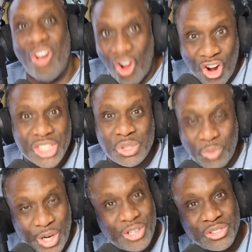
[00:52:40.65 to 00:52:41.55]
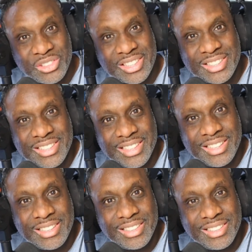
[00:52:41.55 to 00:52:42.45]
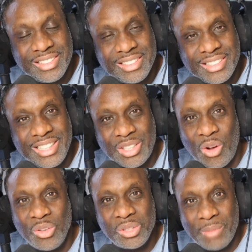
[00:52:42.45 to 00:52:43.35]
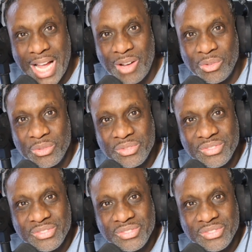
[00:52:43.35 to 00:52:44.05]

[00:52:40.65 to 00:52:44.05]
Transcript: harsh words. He called them out.